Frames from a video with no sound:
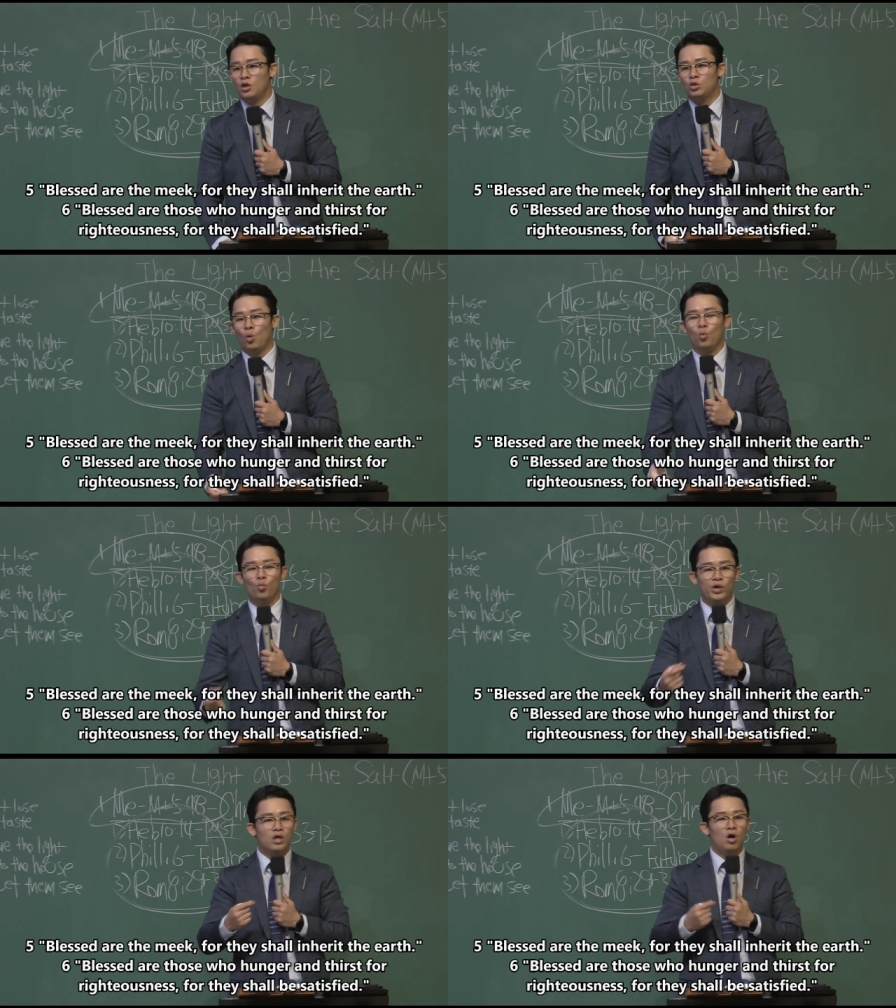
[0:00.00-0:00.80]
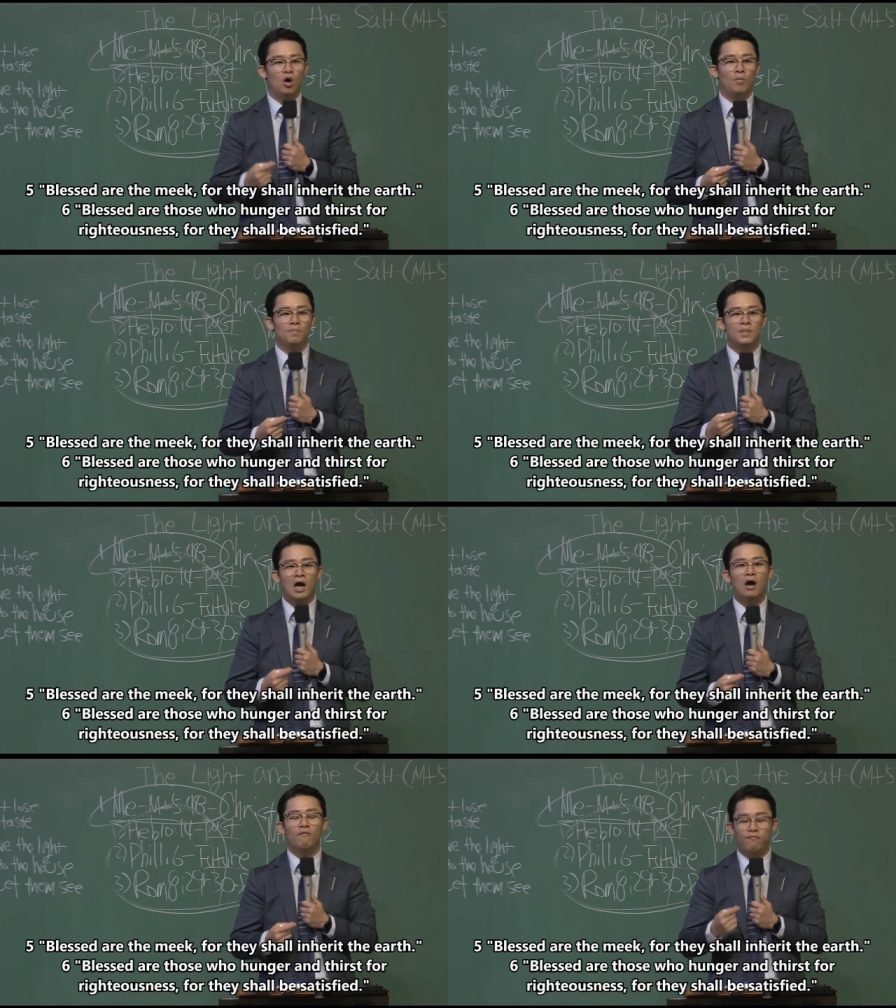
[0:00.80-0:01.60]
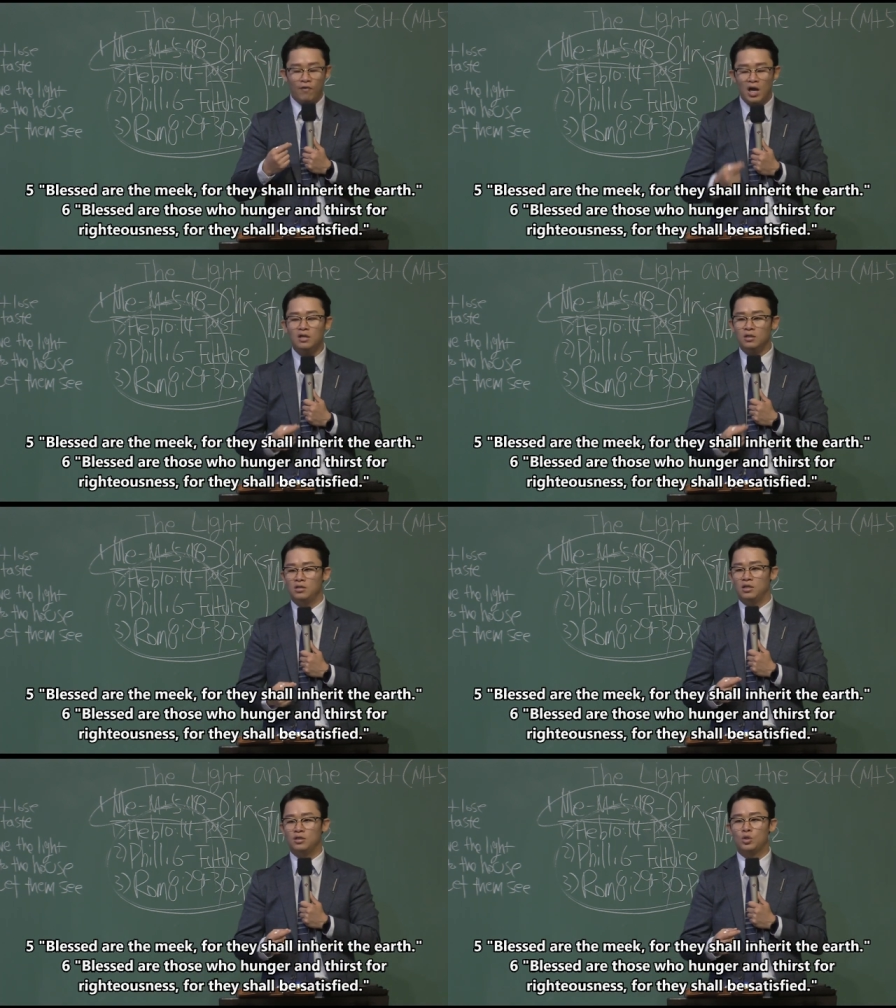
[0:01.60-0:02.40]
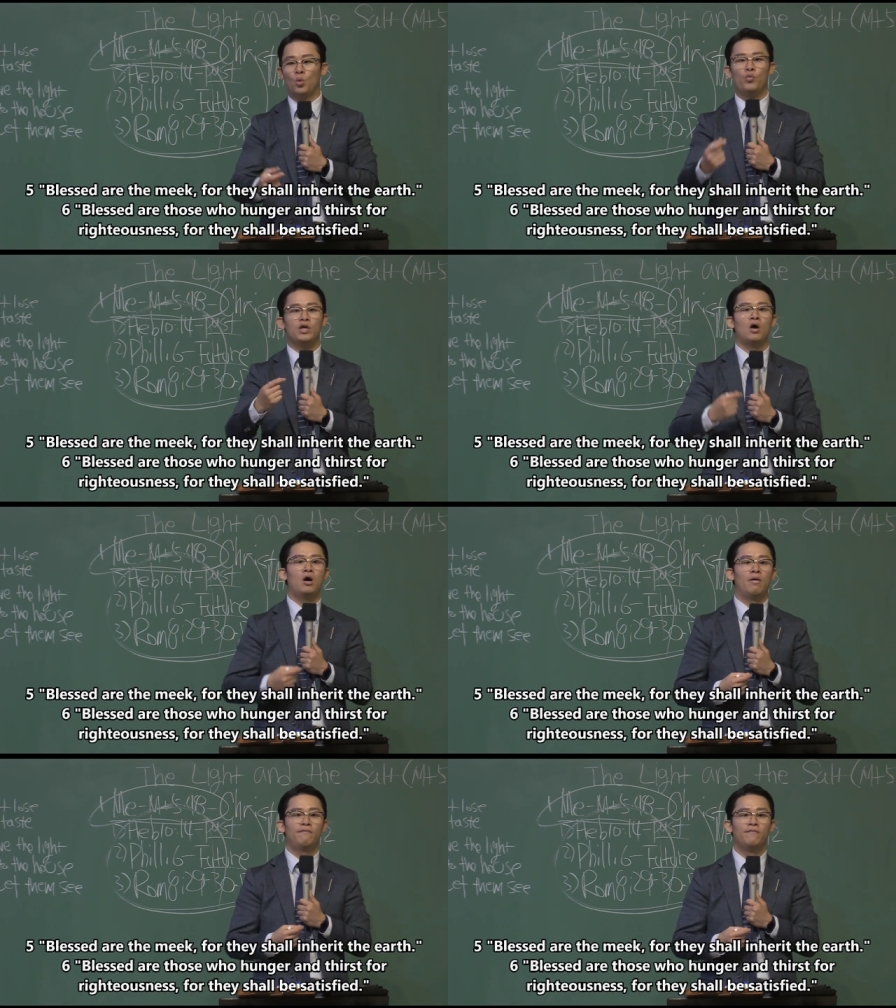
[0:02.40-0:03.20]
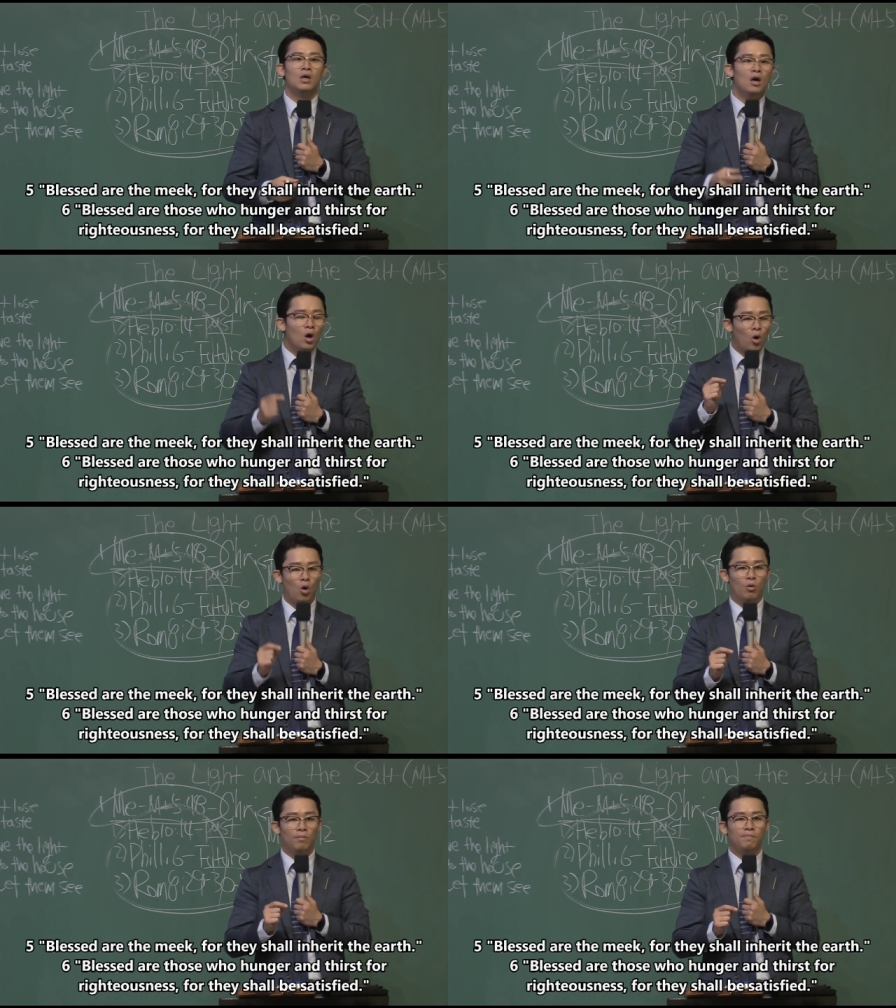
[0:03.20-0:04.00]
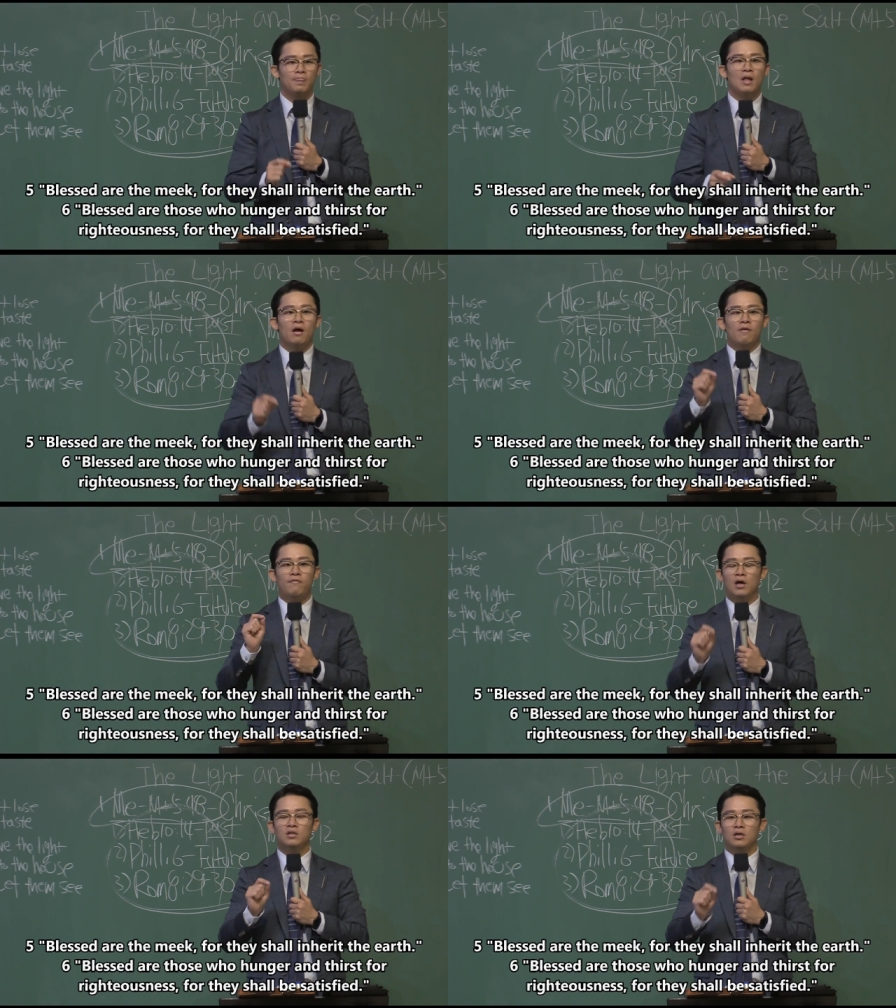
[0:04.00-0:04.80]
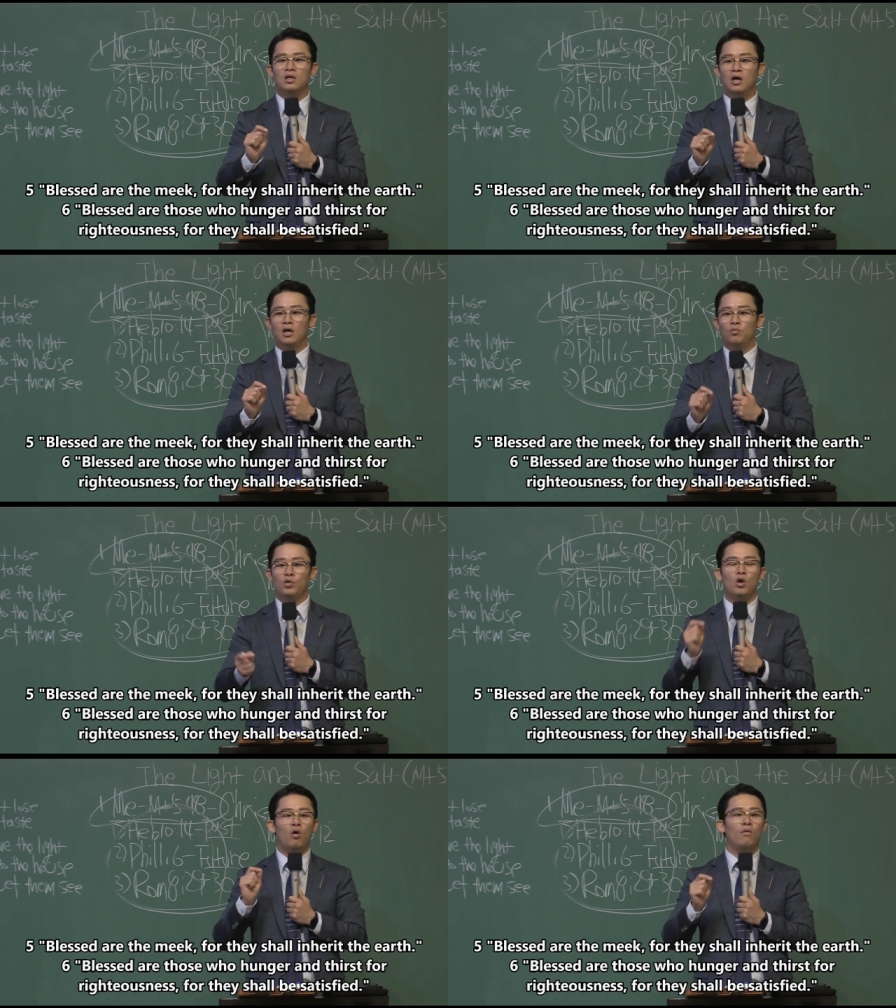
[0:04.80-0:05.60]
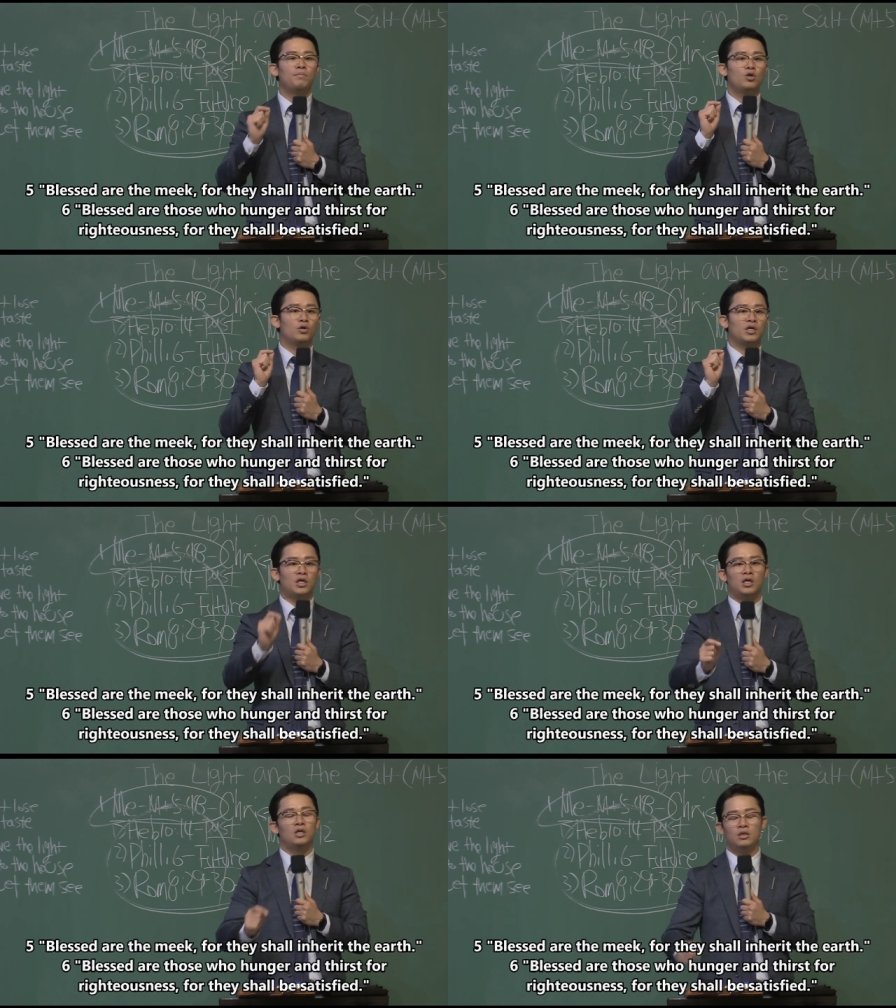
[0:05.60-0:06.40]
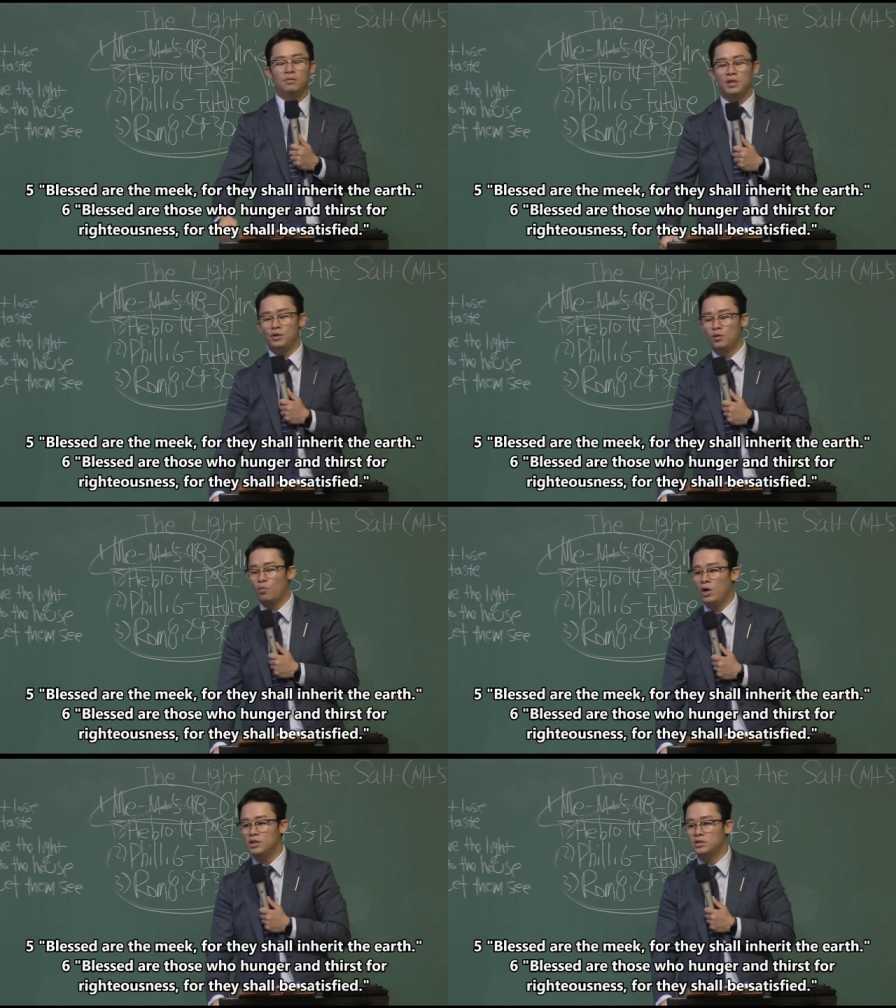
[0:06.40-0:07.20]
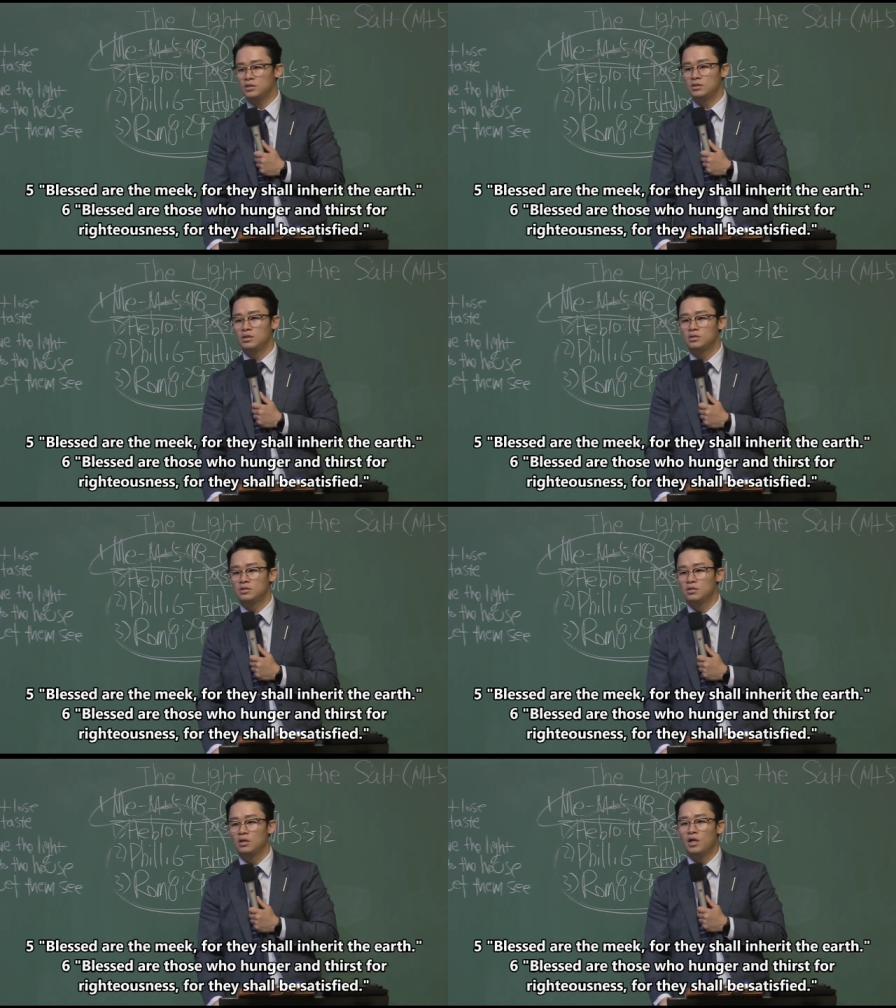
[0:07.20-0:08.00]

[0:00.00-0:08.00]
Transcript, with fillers: Don't we hope now, finally, don't we hope, hope, Father God, we hope your kingdom and your righteousness.